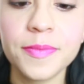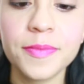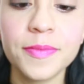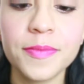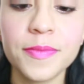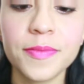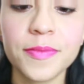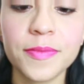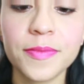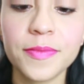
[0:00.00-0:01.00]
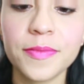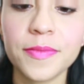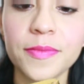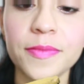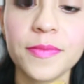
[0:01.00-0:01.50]

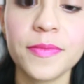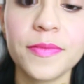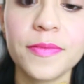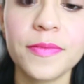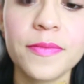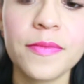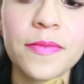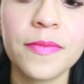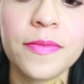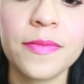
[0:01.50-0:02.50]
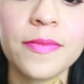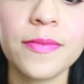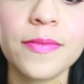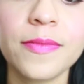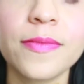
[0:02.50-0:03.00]

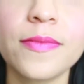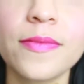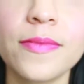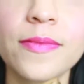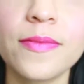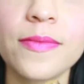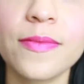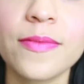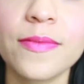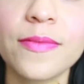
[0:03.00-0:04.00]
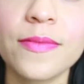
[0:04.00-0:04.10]
[no speech]